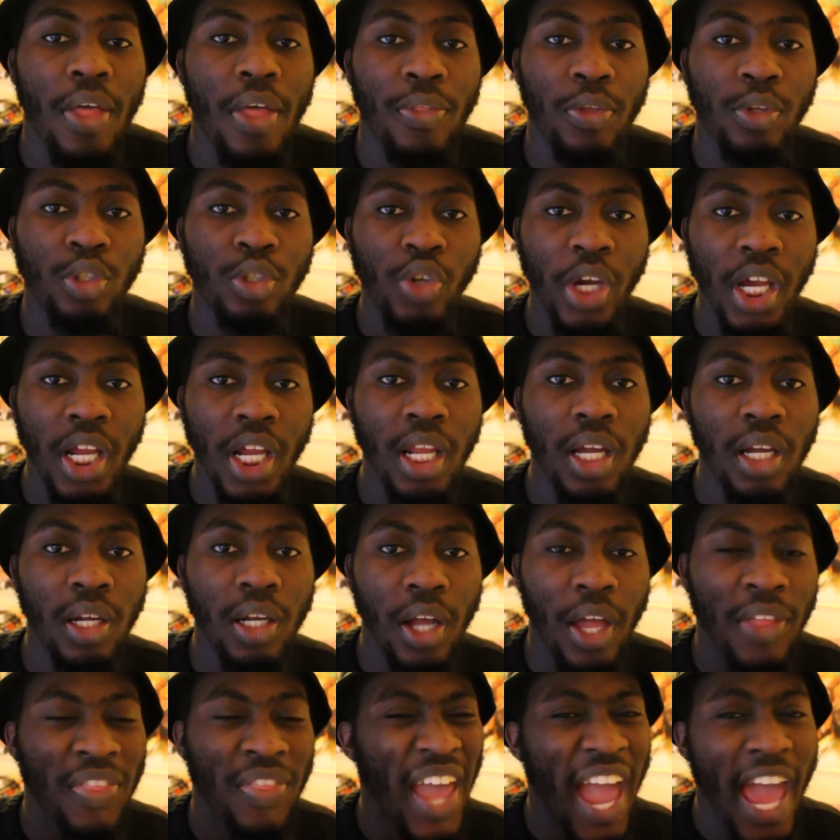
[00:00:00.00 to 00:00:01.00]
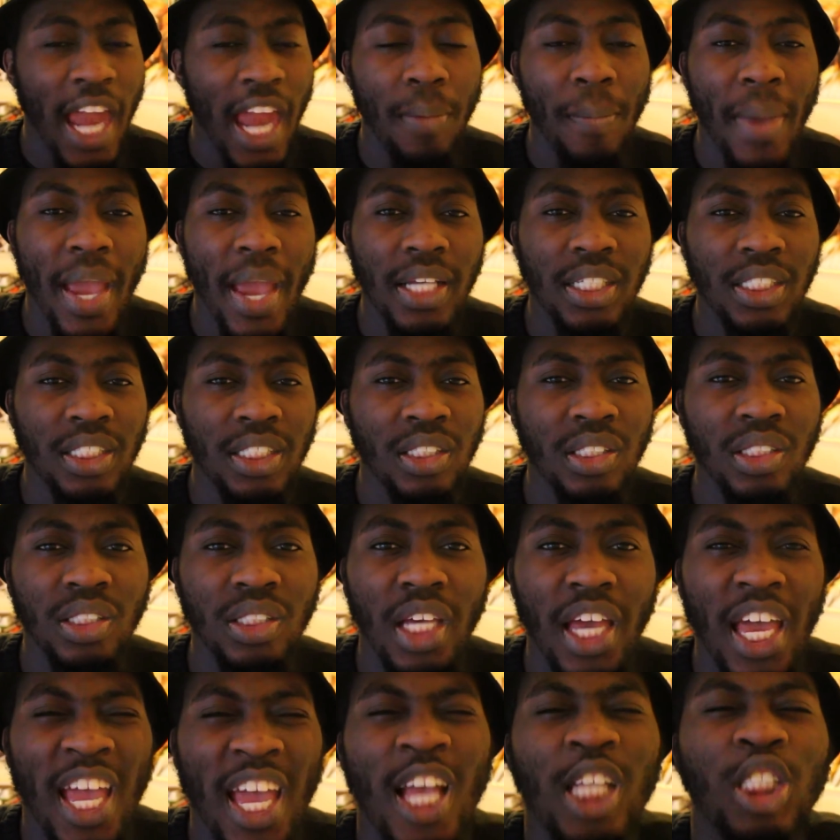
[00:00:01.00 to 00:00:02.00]
The trailer and the animation
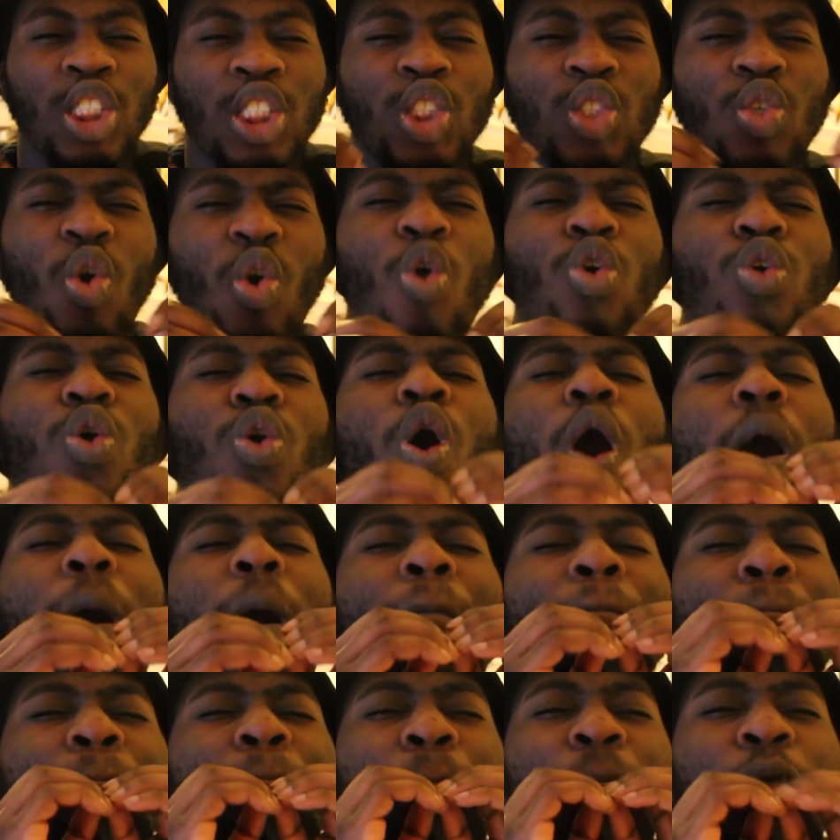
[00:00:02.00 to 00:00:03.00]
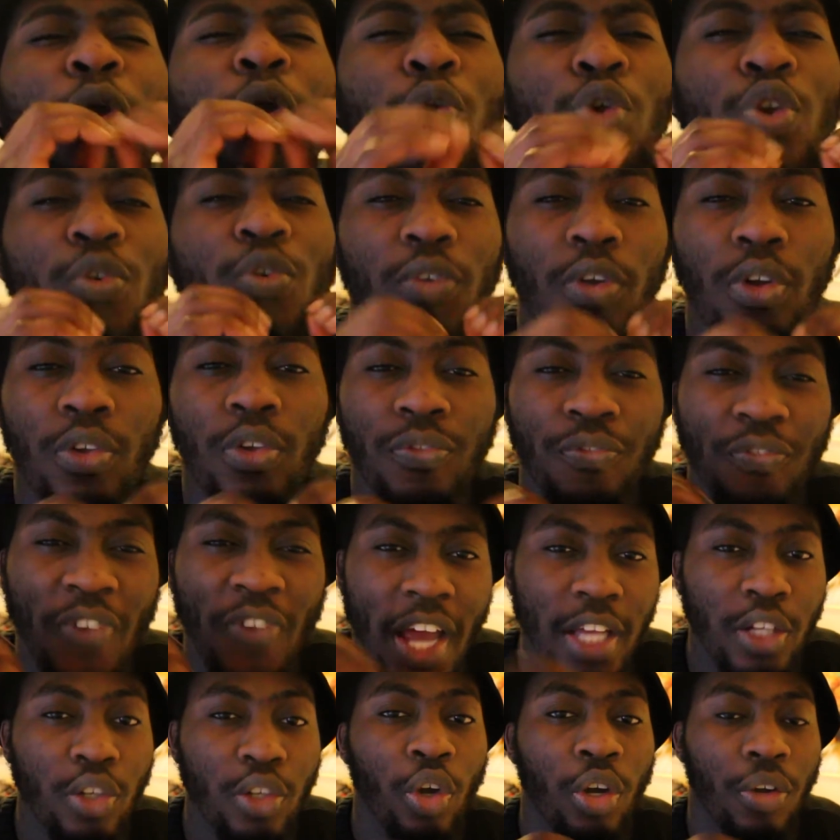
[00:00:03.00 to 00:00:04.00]
is beautiful.
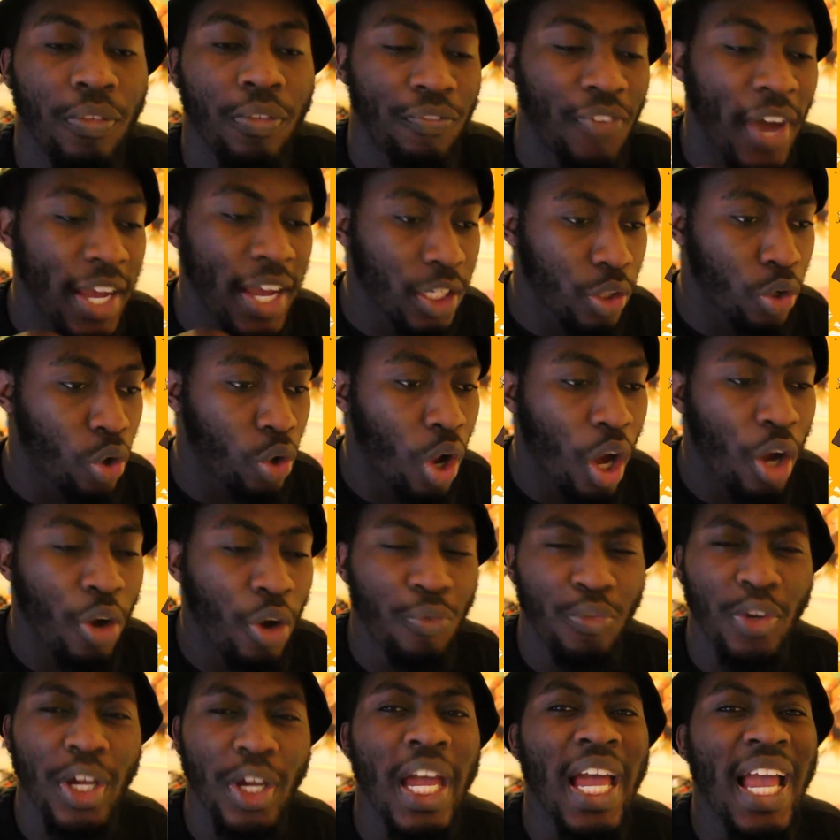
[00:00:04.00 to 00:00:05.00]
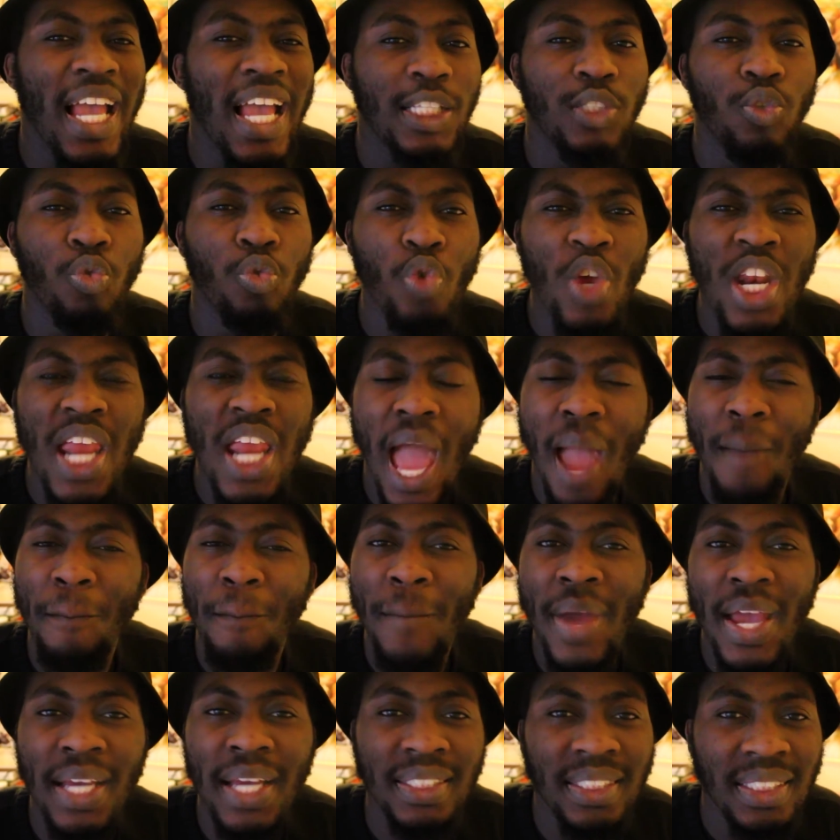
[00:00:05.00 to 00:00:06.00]
Fighting choreography is really
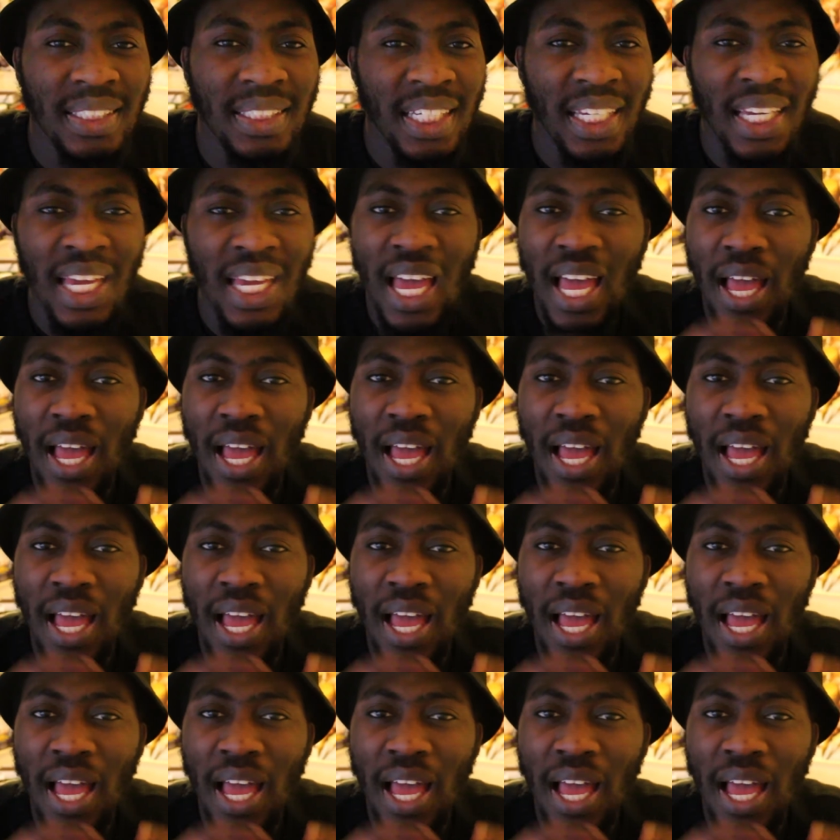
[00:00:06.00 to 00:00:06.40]
amazing.